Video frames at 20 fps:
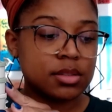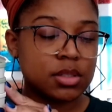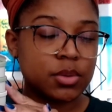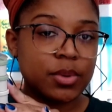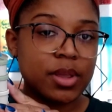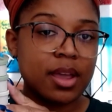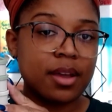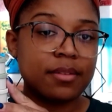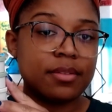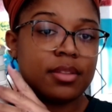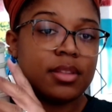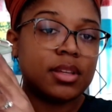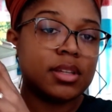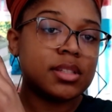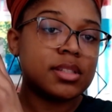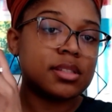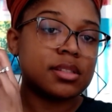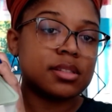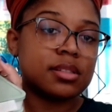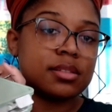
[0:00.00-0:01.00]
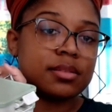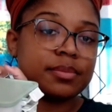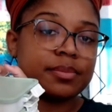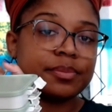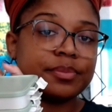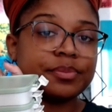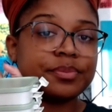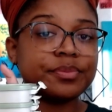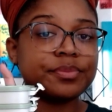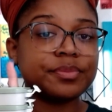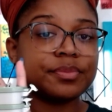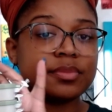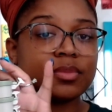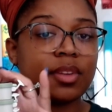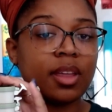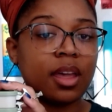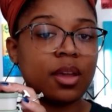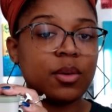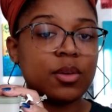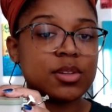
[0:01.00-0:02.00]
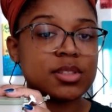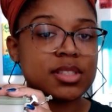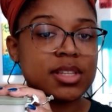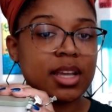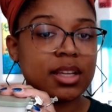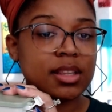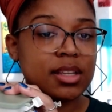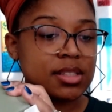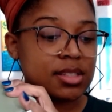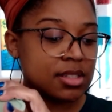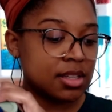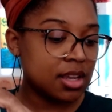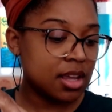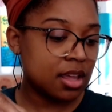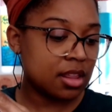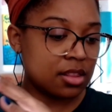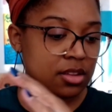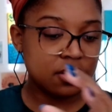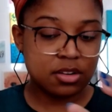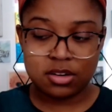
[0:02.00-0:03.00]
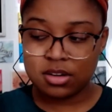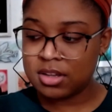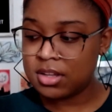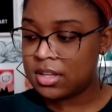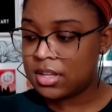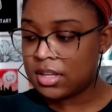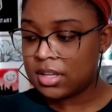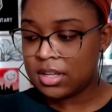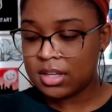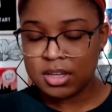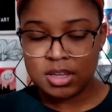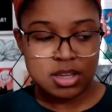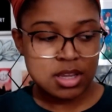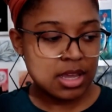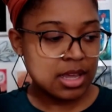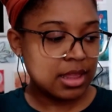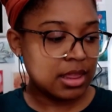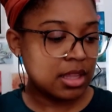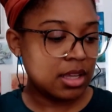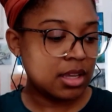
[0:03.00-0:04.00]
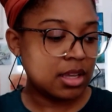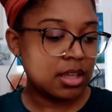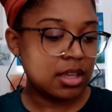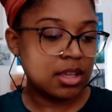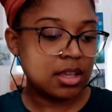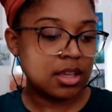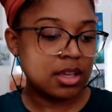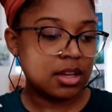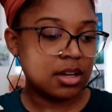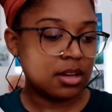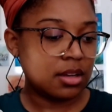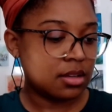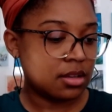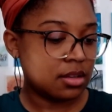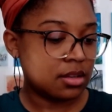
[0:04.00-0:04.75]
so we have this. Okay, we'll stack that together. And then